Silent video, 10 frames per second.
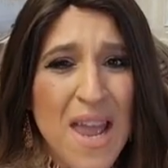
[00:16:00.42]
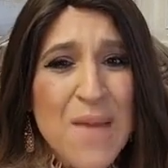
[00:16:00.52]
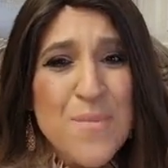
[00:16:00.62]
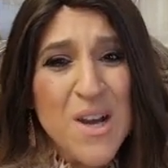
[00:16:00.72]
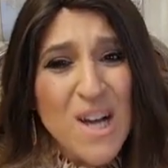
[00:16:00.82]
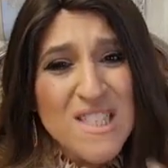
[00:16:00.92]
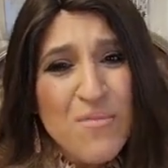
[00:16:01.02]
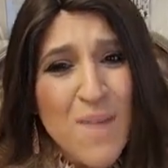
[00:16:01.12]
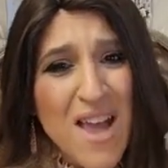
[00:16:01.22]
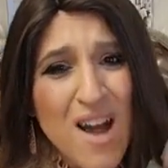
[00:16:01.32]
Because if
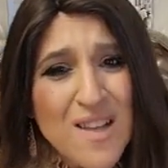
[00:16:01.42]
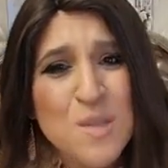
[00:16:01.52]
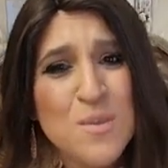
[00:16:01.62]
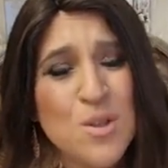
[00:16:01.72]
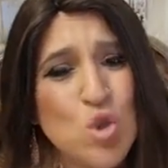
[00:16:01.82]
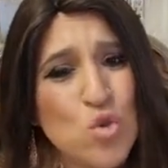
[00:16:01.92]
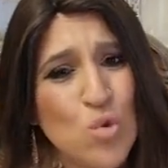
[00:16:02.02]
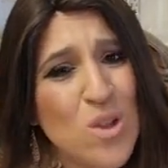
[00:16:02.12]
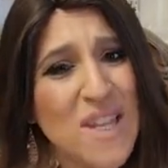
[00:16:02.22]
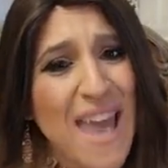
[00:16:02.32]
my husband
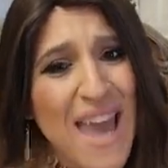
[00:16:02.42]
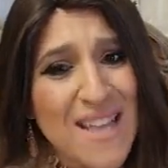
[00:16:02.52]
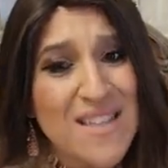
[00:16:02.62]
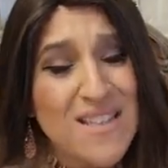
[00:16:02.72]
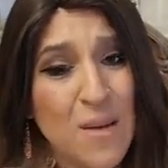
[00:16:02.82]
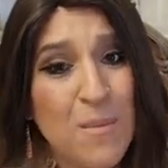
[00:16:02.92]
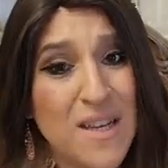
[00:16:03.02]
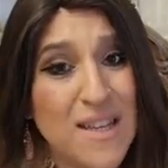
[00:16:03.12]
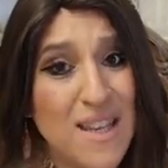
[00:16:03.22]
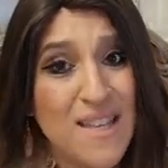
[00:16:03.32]
truly had
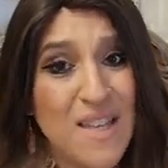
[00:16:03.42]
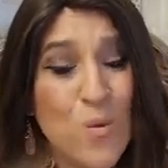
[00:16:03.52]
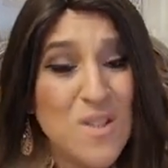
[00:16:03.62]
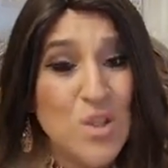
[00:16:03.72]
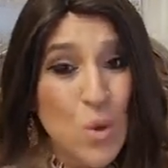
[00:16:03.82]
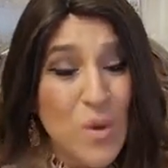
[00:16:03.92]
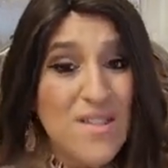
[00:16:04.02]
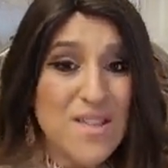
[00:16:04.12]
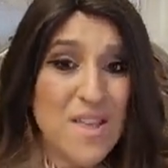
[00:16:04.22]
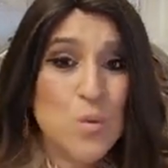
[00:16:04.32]
somebody that he was doing
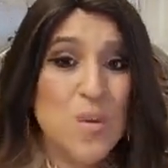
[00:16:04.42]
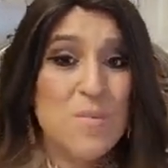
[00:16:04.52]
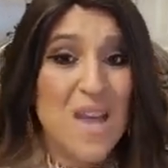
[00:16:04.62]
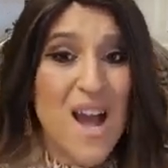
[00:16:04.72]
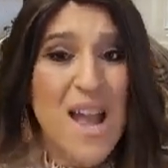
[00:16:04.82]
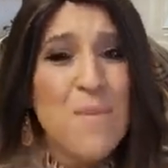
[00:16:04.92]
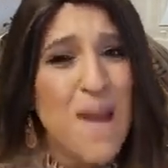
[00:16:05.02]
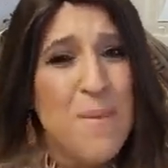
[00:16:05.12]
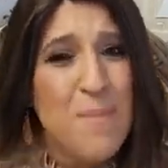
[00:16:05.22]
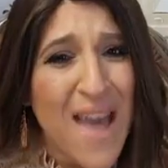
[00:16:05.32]
things with behind
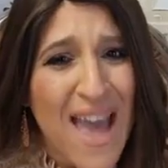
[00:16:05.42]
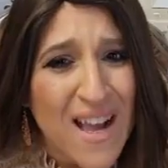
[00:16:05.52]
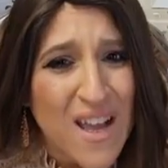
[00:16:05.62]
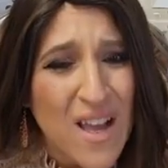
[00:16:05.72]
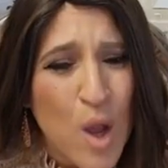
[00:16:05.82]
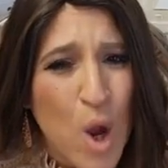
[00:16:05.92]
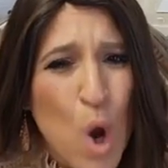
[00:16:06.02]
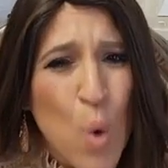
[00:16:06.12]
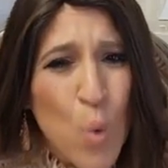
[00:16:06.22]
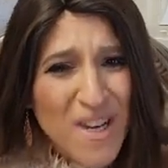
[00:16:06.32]
my back,
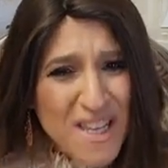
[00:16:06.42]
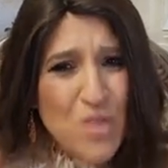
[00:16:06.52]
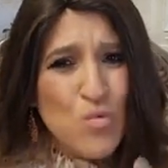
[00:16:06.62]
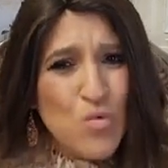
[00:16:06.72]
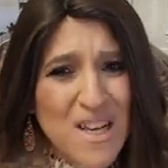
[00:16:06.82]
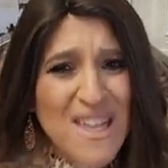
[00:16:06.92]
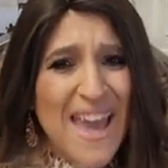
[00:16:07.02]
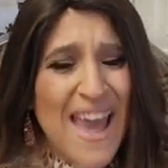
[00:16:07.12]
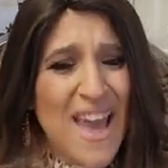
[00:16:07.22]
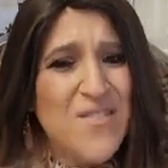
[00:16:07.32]
would he
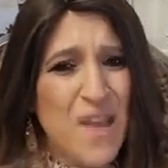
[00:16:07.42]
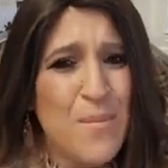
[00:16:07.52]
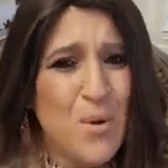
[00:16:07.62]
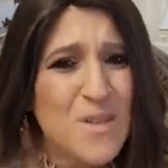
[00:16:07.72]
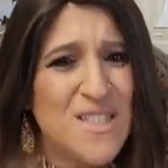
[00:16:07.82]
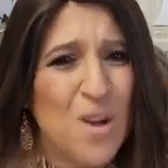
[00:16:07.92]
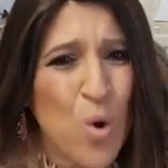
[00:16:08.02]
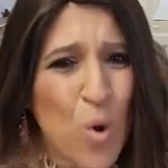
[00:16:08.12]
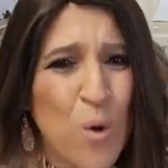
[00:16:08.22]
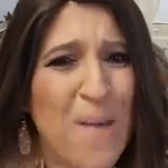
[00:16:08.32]
really have that person
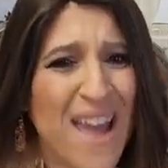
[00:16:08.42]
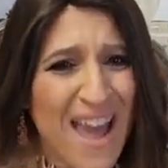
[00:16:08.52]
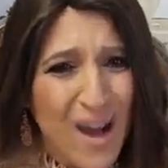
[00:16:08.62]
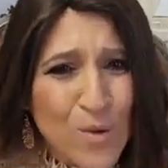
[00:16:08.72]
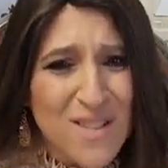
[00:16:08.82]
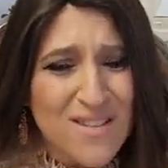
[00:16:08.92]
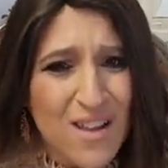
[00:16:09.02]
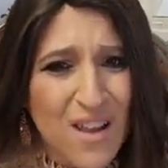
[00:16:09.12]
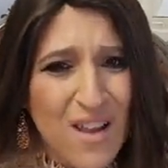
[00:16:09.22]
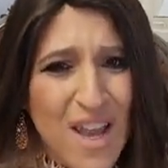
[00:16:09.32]
call my house?
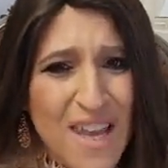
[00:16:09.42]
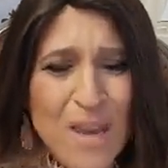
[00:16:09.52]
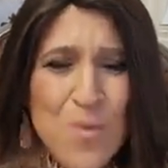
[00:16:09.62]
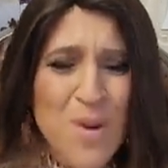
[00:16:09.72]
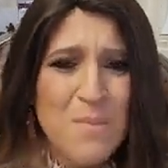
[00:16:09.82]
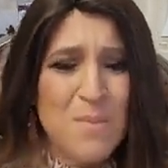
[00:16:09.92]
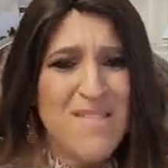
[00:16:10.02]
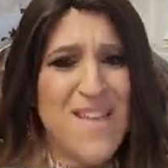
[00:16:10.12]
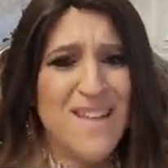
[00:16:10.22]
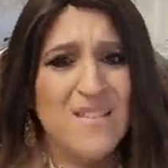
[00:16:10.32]
He wouldn't be
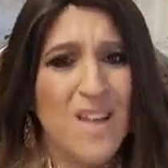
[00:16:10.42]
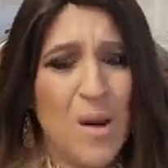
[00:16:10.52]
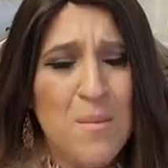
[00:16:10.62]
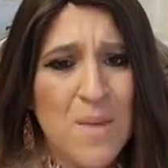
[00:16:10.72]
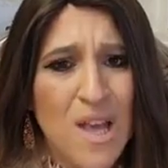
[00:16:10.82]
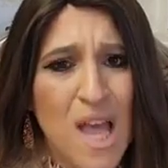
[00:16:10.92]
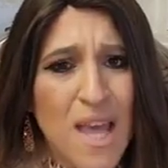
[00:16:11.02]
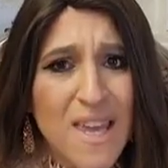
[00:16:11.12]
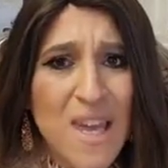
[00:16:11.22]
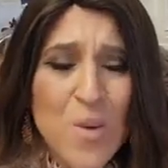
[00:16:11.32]
that dumb.
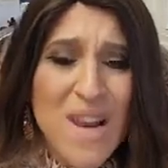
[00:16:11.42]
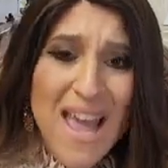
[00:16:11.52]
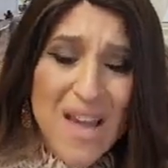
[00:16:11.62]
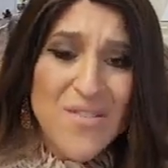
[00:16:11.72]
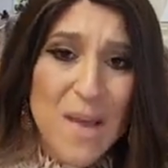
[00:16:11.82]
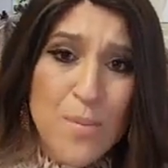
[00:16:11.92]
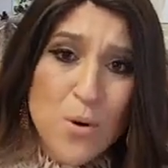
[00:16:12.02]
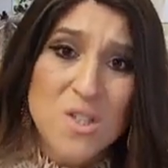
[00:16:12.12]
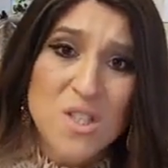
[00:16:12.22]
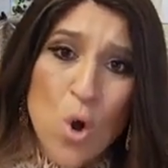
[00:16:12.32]
He would have that
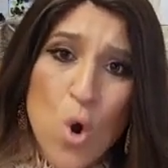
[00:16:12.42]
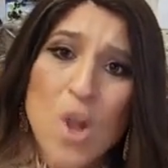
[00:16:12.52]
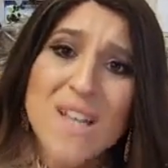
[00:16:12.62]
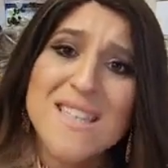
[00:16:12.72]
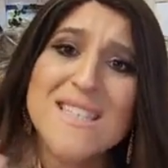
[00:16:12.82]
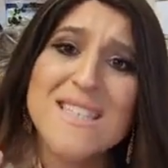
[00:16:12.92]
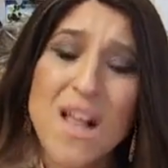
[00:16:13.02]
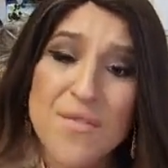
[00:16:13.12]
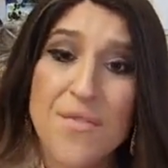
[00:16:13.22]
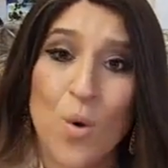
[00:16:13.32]
person call his
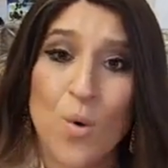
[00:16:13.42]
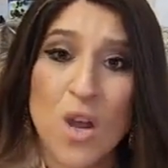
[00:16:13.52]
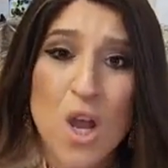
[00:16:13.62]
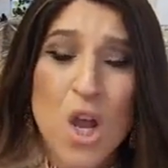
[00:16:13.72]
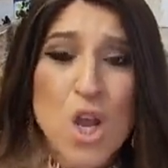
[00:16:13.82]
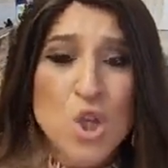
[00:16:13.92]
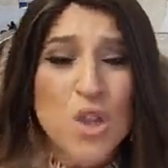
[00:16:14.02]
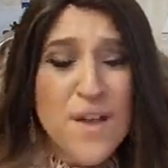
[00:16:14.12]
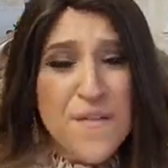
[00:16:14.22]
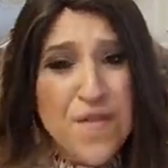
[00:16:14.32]
cell phone. So
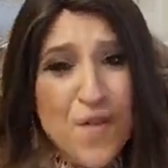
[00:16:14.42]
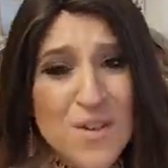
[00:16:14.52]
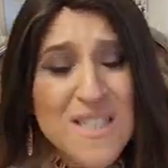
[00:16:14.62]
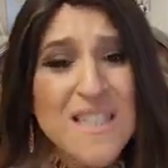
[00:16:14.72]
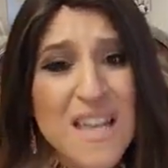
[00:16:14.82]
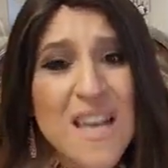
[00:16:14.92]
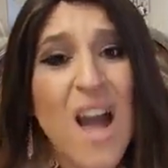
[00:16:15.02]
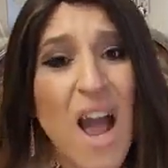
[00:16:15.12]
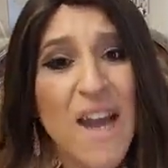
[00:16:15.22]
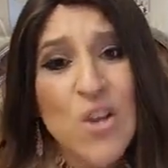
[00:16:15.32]
the first thing
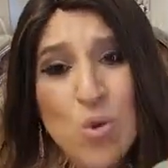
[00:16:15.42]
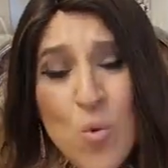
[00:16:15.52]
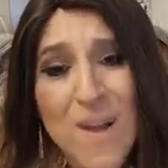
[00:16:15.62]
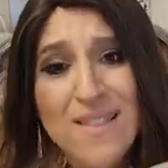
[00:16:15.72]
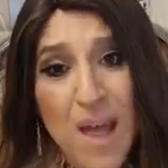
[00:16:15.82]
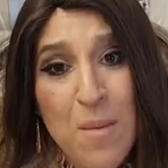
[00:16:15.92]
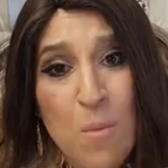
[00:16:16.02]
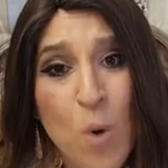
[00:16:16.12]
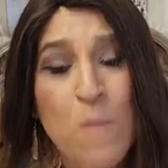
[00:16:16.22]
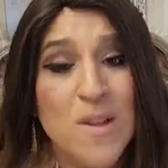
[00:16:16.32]
I knew at that
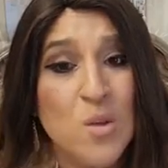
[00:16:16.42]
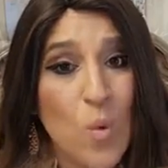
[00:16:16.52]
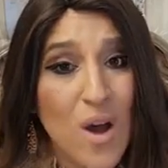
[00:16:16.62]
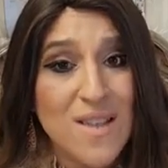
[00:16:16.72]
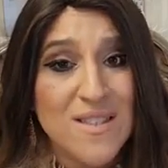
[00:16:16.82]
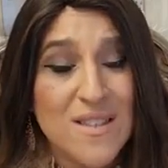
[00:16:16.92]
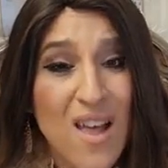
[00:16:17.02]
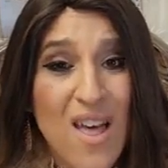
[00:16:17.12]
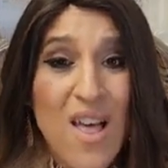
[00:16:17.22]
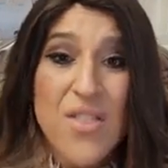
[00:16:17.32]
moment was,
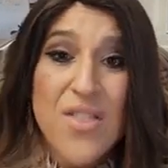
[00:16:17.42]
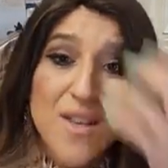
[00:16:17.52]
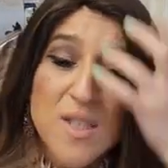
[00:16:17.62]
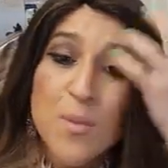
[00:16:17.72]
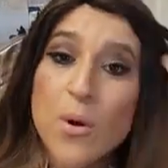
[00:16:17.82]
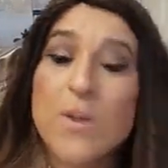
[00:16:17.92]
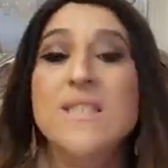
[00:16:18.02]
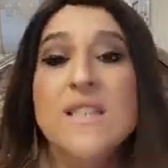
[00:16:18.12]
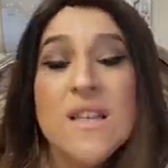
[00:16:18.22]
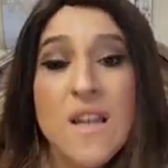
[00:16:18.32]
this
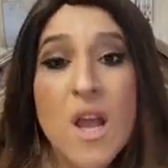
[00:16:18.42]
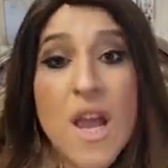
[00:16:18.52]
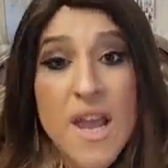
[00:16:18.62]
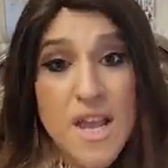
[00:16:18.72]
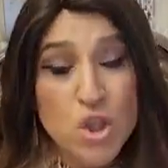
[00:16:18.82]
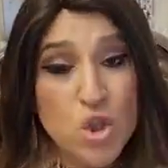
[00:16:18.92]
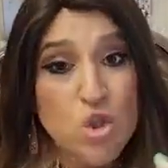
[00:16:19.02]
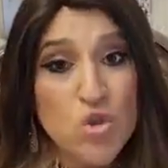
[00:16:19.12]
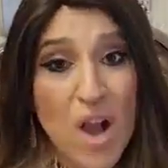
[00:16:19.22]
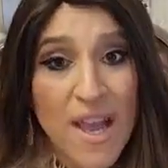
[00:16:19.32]
person is
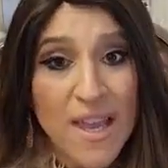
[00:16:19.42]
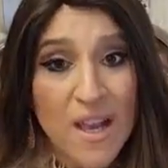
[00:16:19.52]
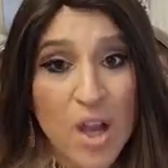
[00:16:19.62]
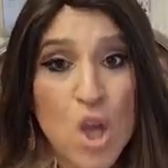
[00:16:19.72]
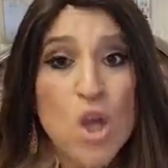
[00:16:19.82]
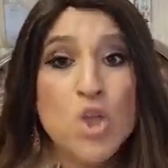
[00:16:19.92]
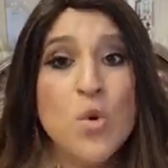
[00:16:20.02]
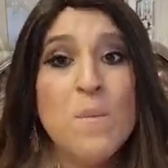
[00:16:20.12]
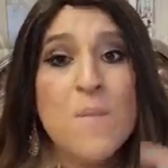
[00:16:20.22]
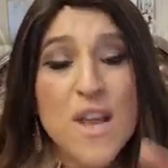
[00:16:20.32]
trying
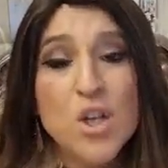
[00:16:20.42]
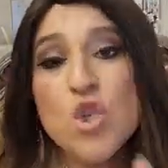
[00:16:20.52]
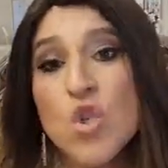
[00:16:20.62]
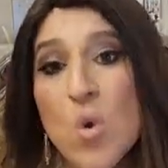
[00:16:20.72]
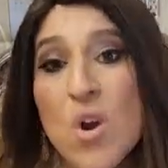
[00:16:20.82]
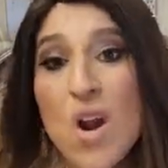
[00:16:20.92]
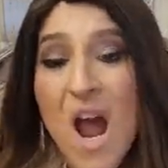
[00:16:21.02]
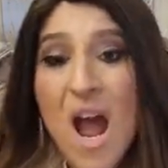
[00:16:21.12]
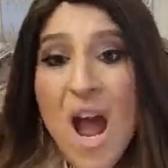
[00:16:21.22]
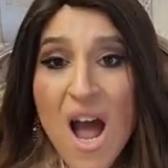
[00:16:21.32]
to make
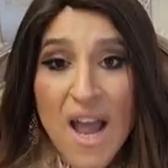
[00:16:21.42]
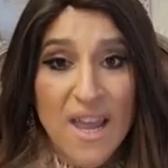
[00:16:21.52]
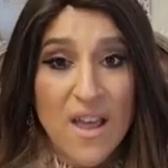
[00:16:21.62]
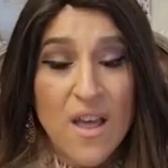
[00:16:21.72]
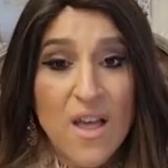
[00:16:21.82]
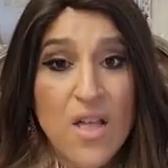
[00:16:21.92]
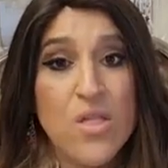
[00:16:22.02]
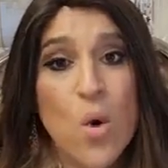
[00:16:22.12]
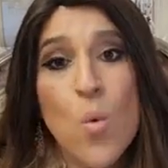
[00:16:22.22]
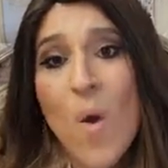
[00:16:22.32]
sure I,
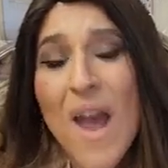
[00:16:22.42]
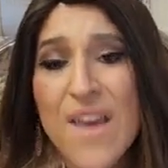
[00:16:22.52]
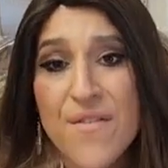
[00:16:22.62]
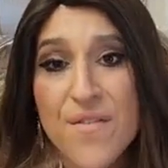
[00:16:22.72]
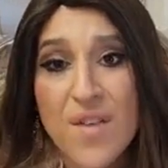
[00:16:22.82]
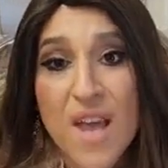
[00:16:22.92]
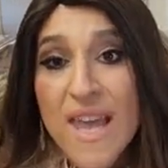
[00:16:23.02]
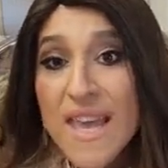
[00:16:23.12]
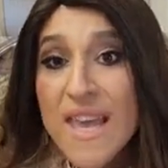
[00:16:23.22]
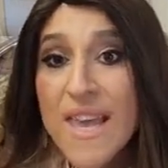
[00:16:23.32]
the wife,
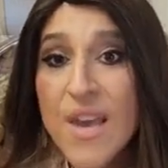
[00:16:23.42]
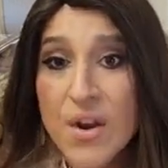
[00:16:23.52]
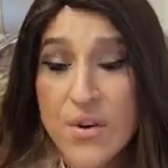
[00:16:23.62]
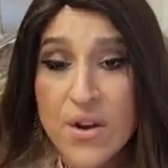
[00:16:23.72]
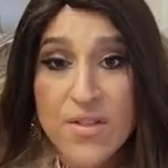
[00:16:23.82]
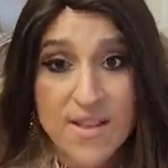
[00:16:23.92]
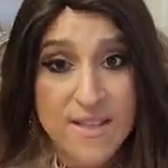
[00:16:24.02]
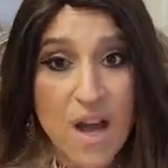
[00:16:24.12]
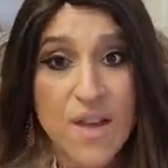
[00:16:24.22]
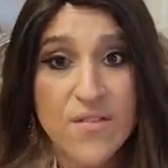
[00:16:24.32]
hear this
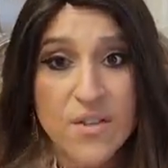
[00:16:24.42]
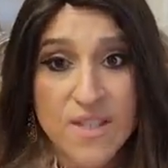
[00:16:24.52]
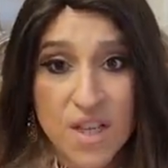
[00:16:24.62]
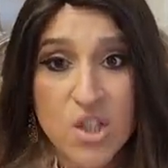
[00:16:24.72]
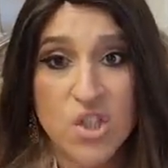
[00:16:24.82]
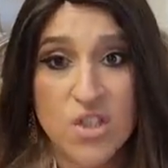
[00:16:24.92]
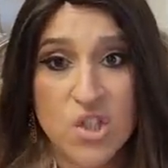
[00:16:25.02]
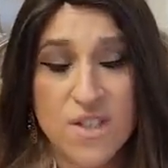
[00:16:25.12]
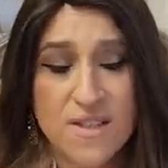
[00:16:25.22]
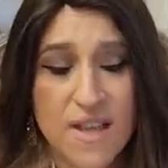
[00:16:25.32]
conversation,
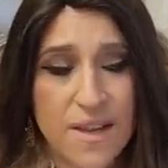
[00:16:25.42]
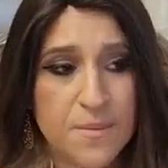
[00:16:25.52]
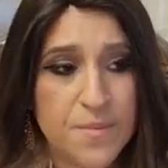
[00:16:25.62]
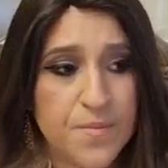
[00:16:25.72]
she said.